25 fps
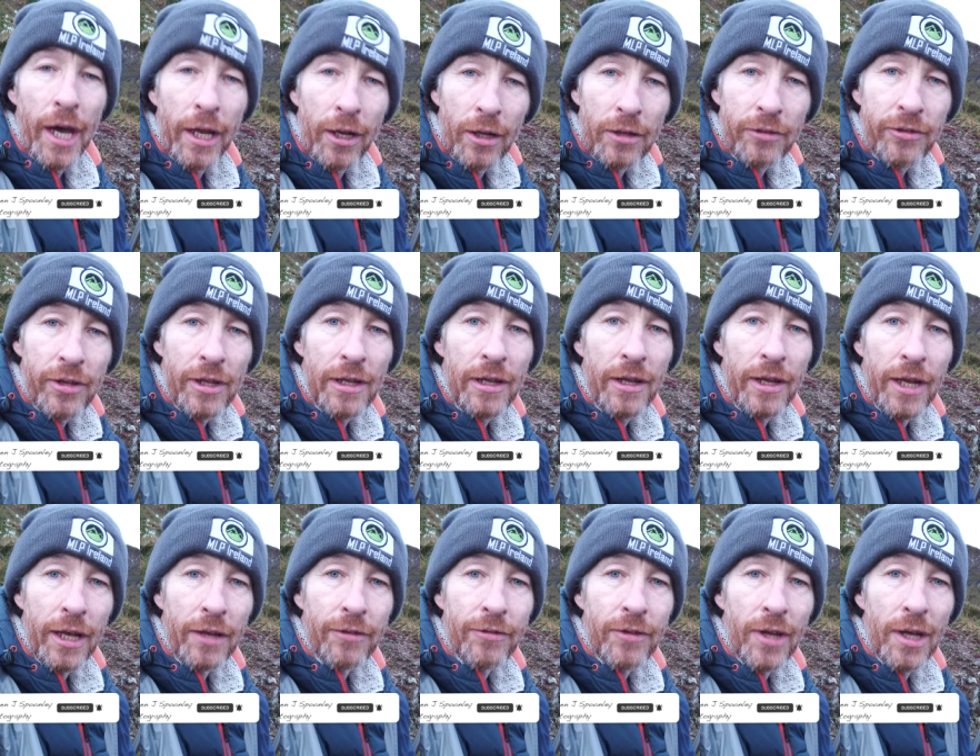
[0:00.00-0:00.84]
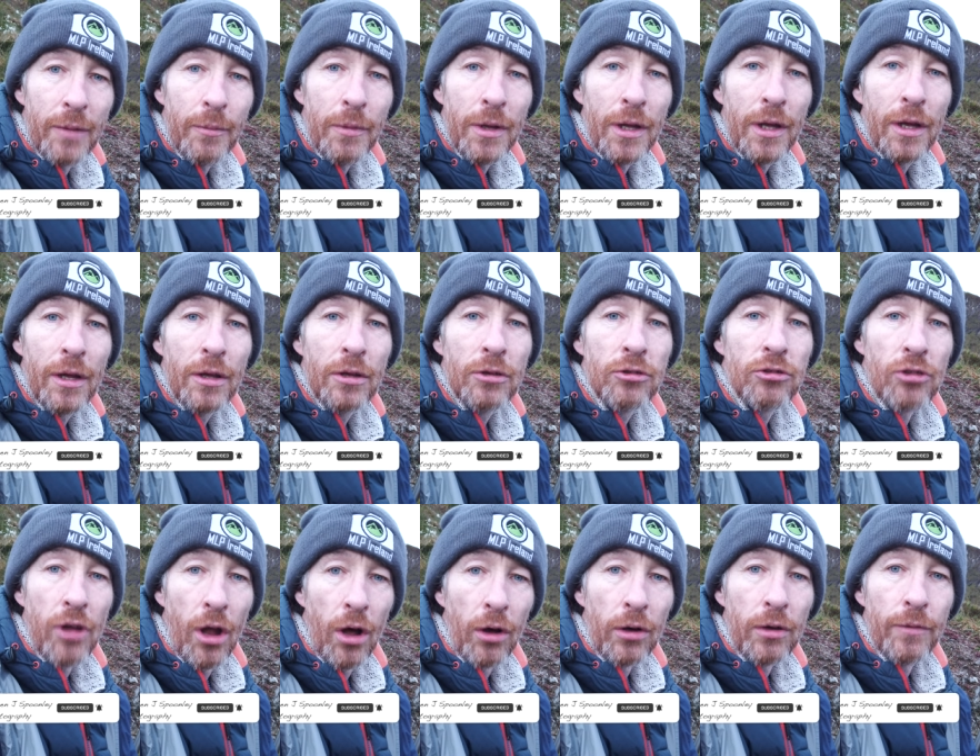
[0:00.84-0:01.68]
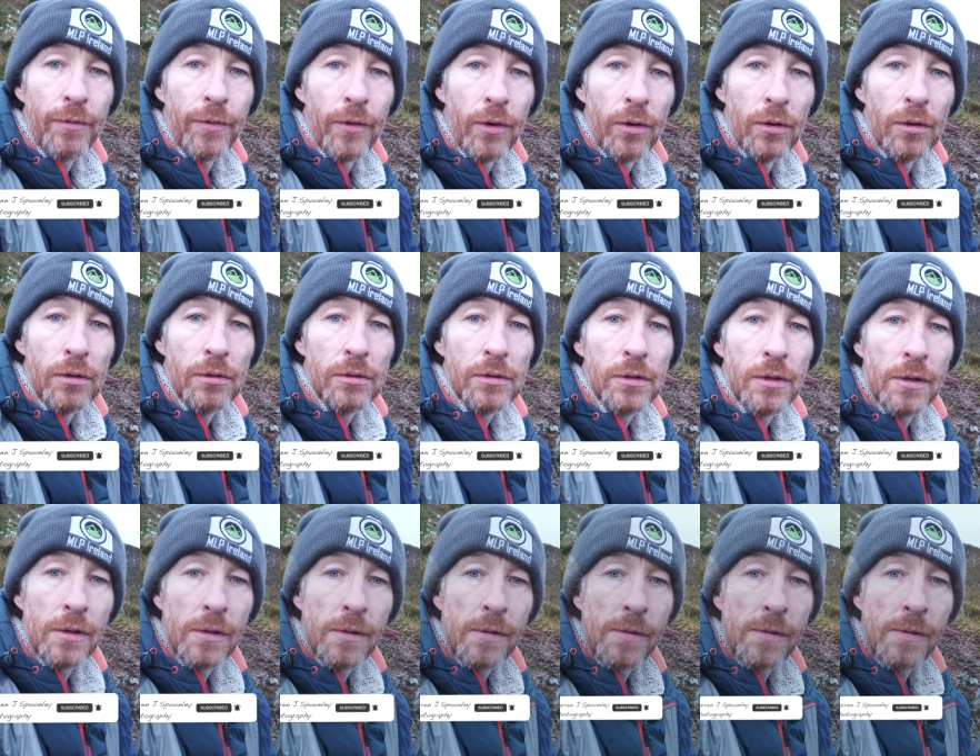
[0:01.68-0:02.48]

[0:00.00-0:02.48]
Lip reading: And until the next time, schlange voll.